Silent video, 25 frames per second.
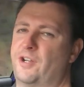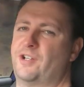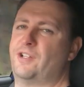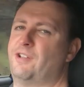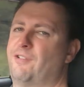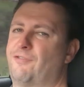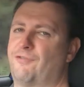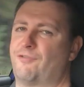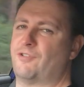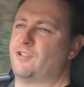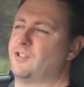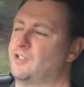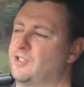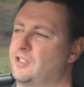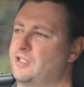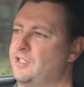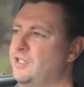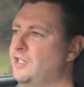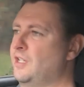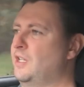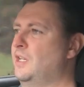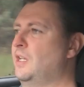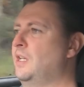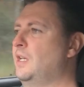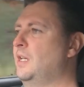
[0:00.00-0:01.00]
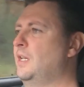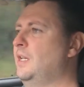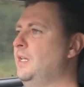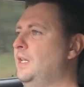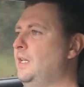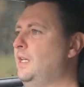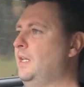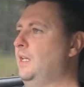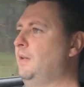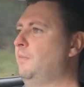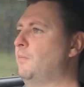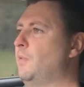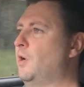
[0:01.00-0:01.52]
of difference
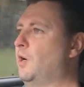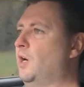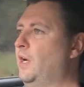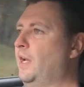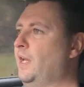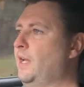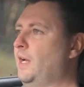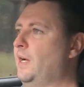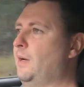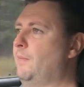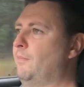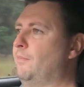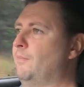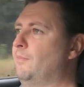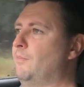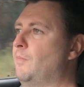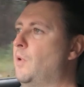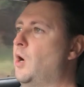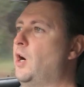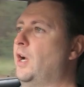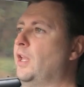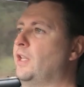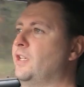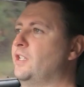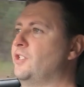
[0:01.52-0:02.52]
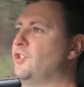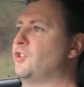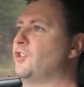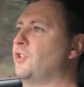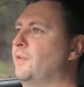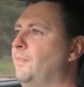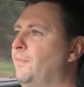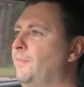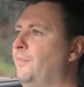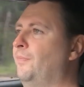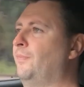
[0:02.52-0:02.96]
in my mileage.